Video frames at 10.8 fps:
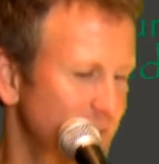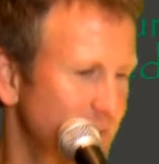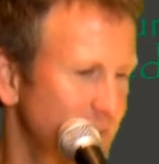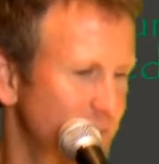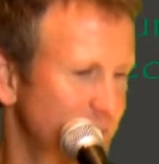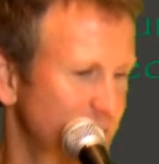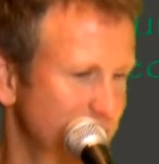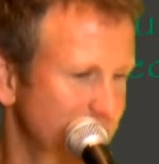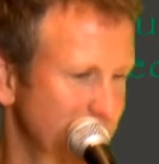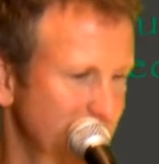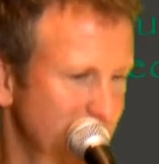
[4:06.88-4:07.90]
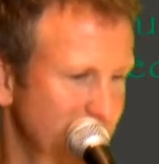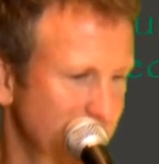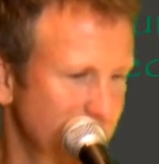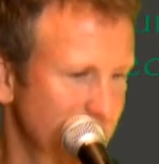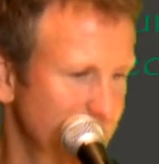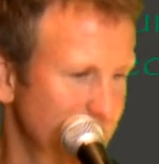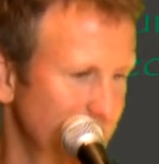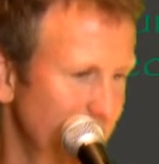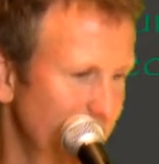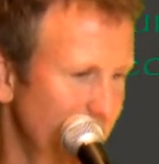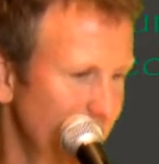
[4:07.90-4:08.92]

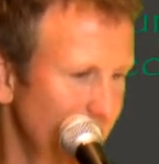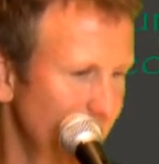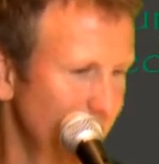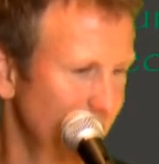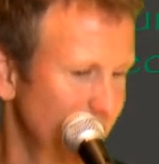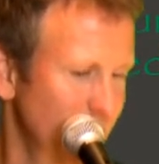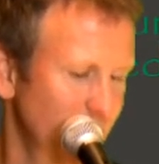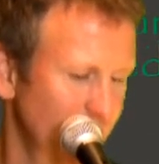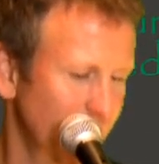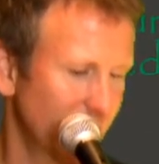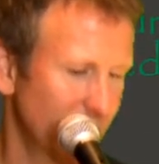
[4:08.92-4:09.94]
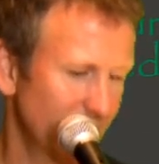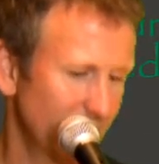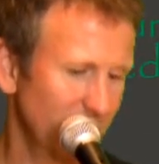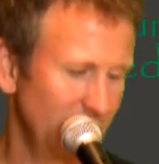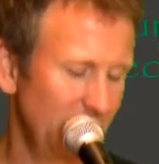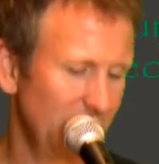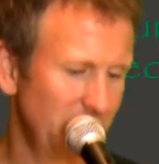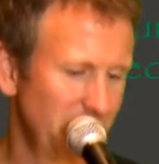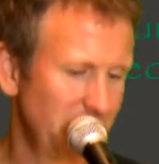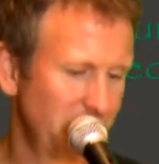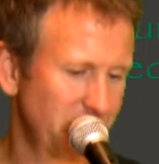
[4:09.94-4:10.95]

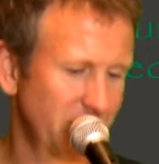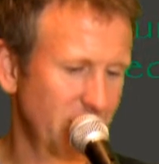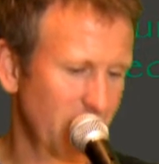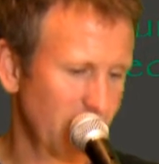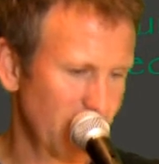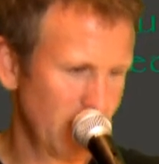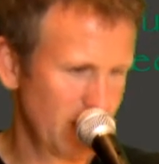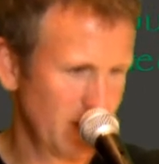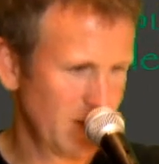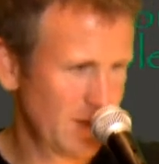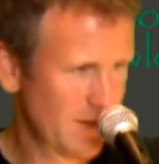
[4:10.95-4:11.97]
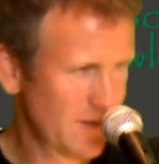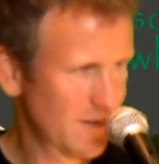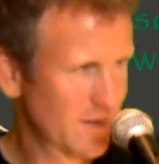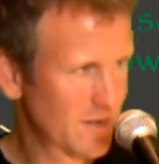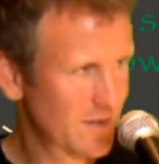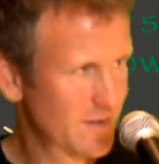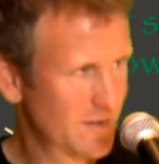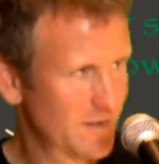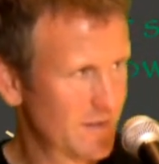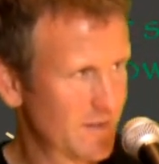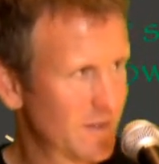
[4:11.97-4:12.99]

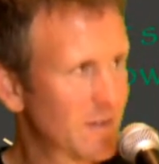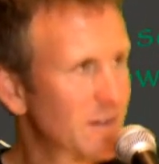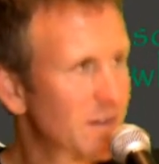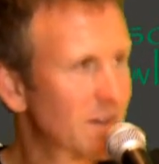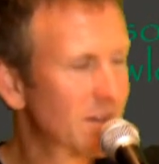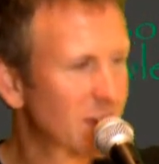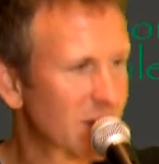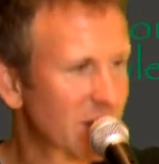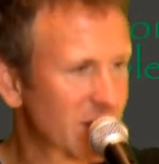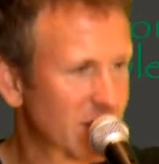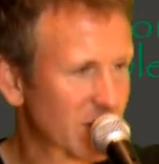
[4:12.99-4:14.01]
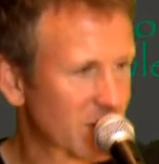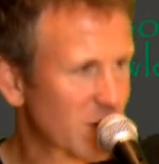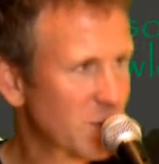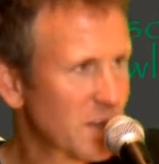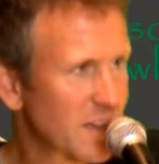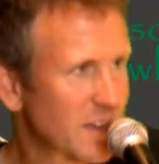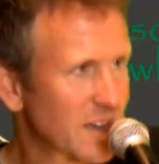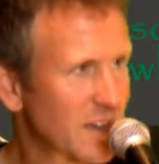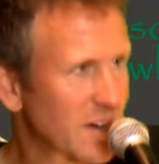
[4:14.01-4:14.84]
[no speech]